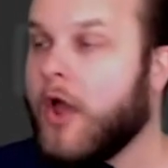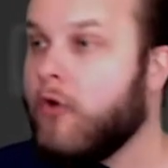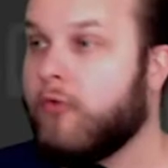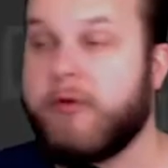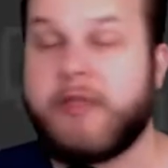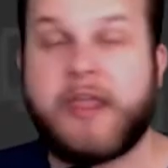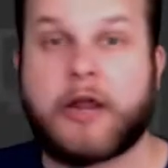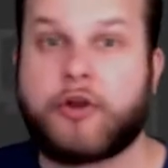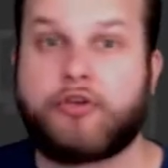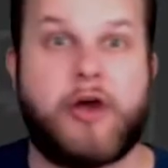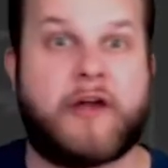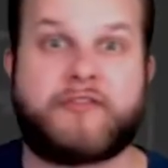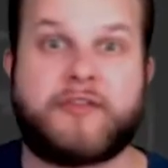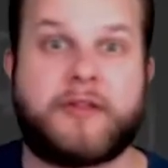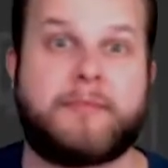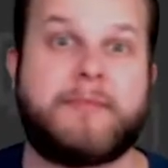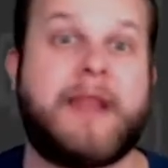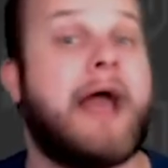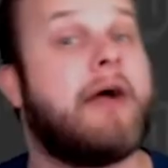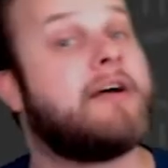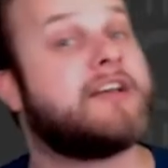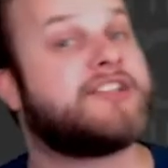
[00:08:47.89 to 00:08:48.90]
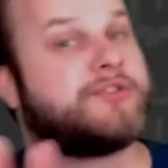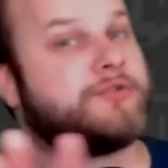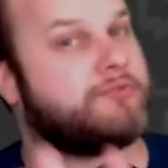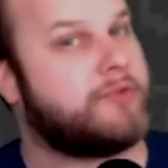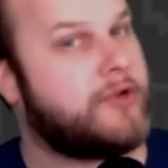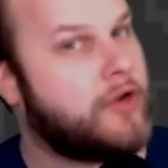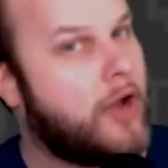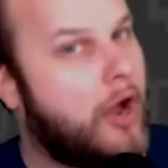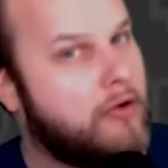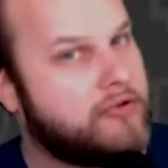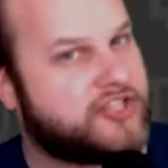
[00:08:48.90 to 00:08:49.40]
We got to go after them now. As
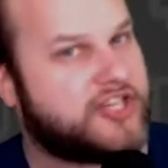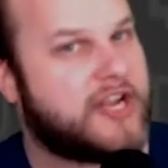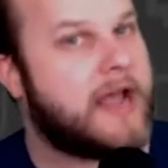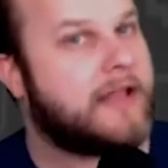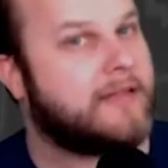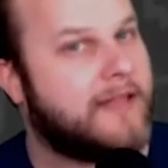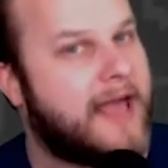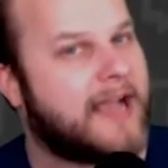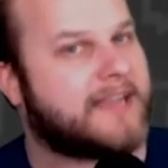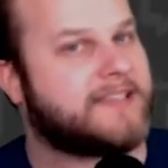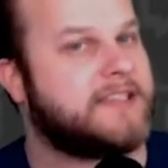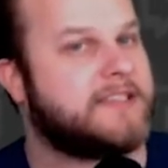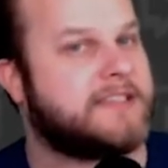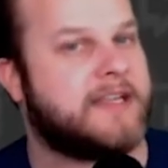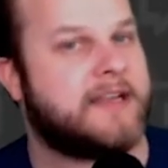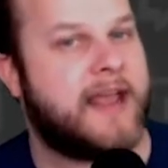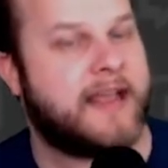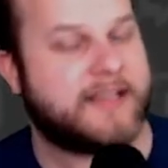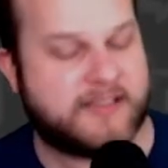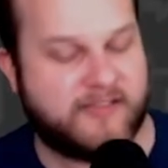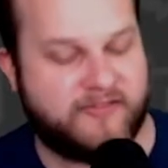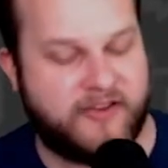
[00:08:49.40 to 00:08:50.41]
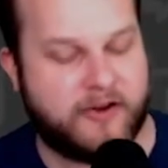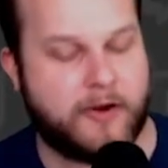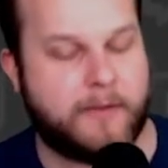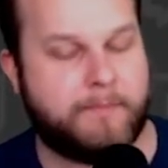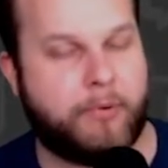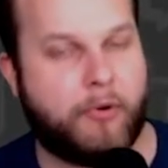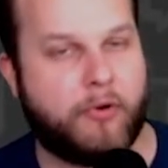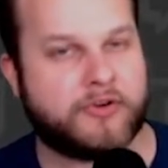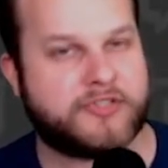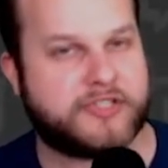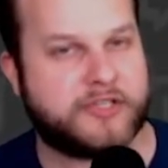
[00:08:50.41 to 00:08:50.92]
we know, chat, Lexington has a very
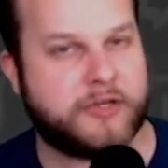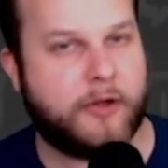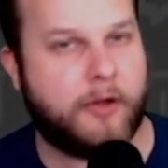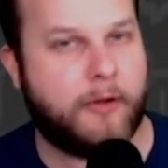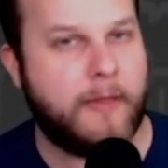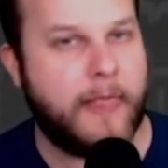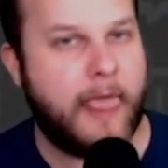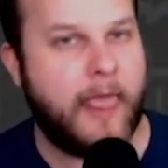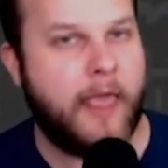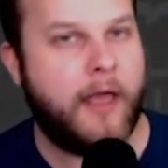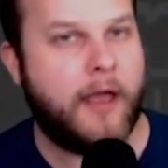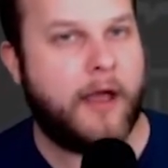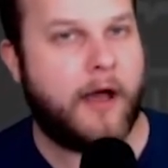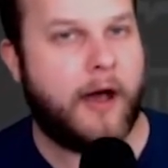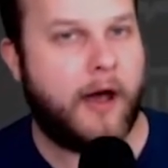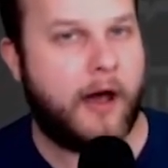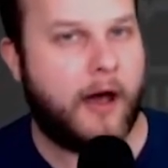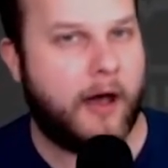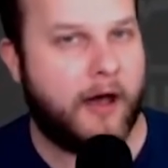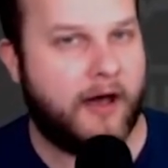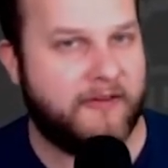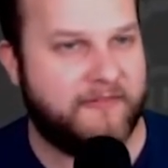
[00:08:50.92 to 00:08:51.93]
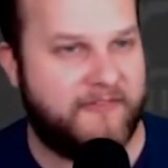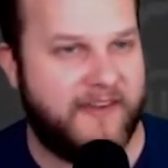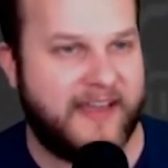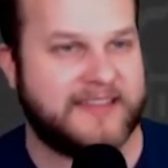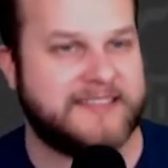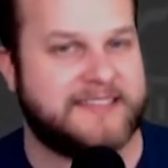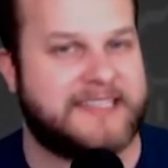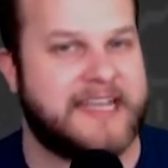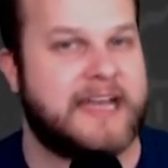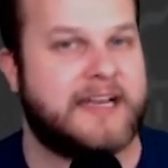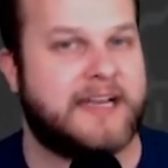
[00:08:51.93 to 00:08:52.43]
personal
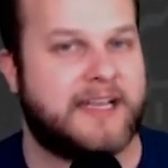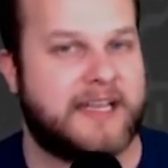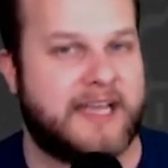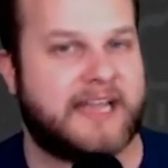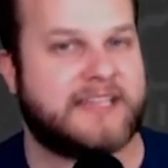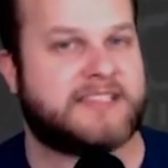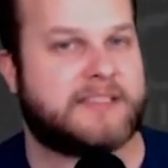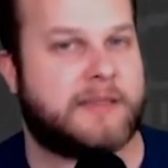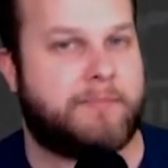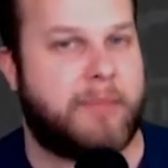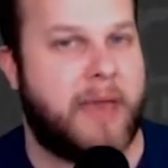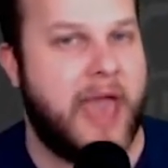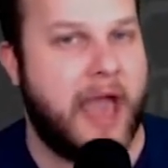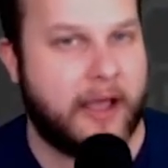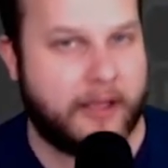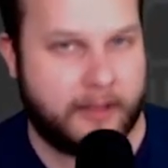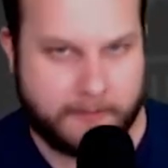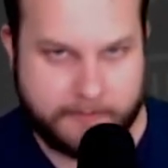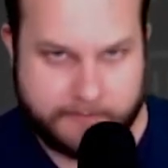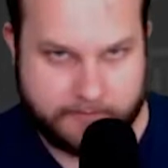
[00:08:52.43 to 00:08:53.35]
vendetta against the pack.